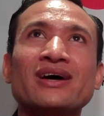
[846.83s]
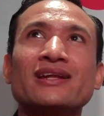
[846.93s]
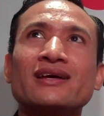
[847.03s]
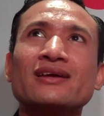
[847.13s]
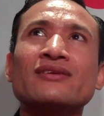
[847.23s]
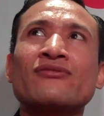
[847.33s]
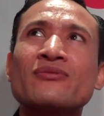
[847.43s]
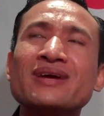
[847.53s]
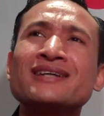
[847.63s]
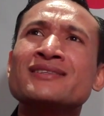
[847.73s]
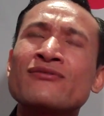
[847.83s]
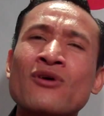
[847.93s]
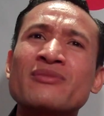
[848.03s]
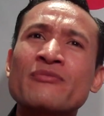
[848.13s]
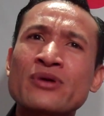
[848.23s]
But for me, it's a
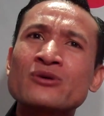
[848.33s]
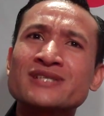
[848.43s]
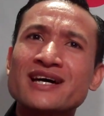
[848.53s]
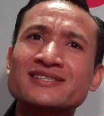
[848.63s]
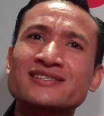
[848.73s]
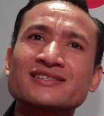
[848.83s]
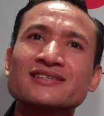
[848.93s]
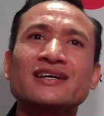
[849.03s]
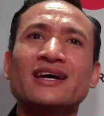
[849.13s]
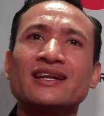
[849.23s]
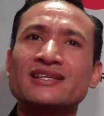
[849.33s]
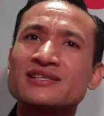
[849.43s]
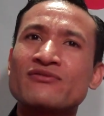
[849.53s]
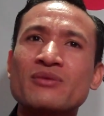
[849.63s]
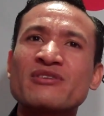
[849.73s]
form of protest, and
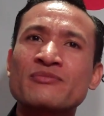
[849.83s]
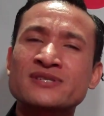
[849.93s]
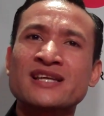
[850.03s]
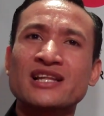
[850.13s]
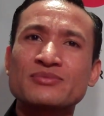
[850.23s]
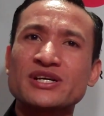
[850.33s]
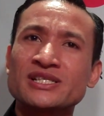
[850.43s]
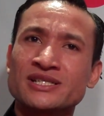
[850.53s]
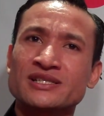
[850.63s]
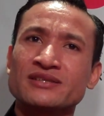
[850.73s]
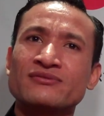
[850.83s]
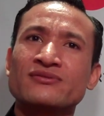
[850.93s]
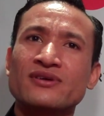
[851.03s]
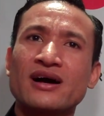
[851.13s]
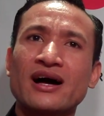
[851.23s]
it's a form of celebration
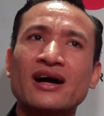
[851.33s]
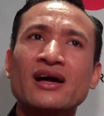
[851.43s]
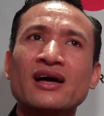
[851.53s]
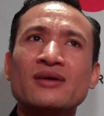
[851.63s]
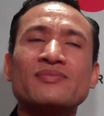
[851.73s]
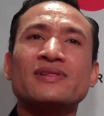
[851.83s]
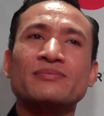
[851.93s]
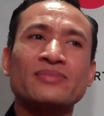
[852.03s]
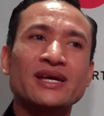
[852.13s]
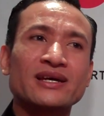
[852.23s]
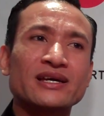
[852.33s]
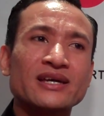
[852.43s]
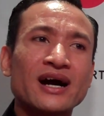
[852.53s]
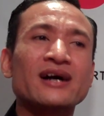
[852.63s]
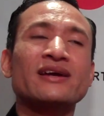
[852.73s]
for being a
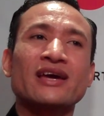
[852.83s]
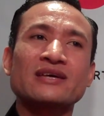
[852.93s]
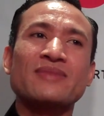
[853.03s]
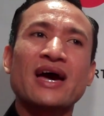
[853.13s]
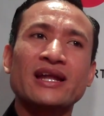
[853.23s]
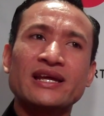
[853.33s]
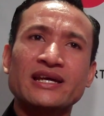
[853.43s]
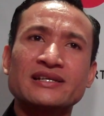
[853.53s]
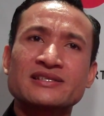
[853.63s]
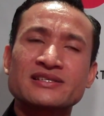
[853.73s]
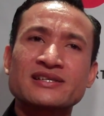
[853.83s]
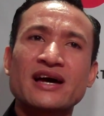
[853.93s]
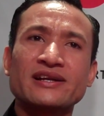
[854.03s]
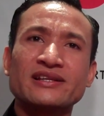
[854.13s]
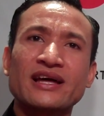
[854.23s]
young gay man in a
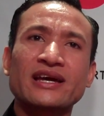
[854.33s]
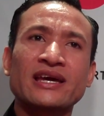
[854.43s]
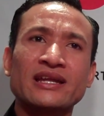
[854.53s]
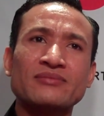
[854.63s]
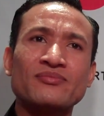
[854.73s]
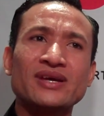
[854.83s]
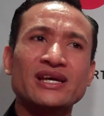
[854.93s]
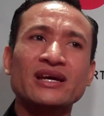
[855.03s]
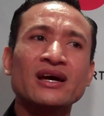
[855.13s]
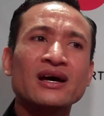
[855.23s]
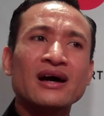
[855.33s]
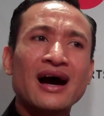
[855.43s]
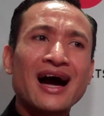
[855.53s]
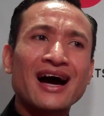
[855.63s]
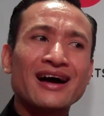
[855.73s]
society that can be,
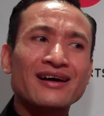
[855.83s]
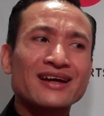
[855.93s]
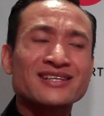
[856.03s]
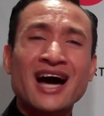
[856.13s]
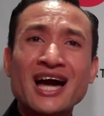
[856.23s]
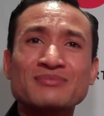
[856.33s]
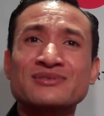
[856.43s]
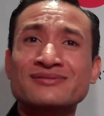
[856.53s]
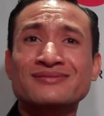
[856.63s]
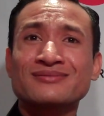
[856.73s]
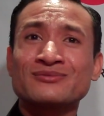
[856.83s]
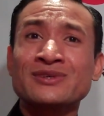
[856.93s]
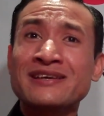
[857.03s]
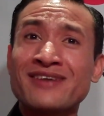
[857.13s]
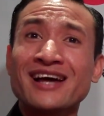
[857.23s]
at times,
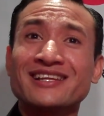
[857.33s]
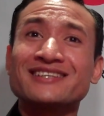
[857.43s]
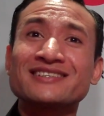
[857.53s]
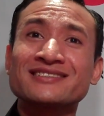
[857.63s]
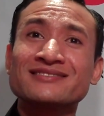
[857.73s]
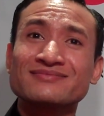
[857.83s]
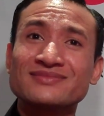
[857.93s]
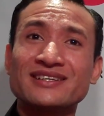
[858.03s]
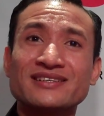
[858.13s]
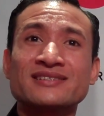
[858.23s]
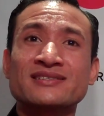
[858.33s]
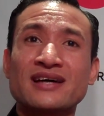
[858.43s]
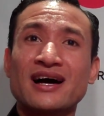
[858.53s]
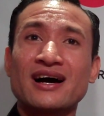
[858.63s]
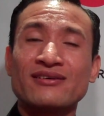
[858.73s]
really violent in
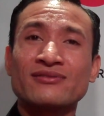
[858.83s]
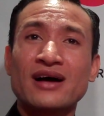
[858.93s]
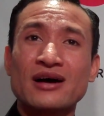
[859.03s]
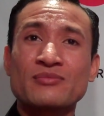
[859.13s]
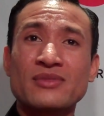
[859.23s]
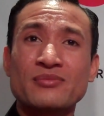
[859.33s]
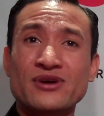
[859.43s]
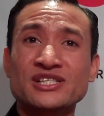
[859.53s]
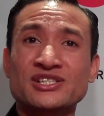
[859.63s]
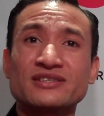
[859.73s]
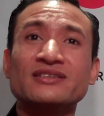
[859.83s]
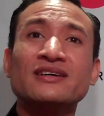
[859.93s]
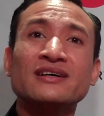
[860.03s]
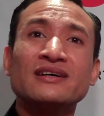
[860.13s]
its oppression.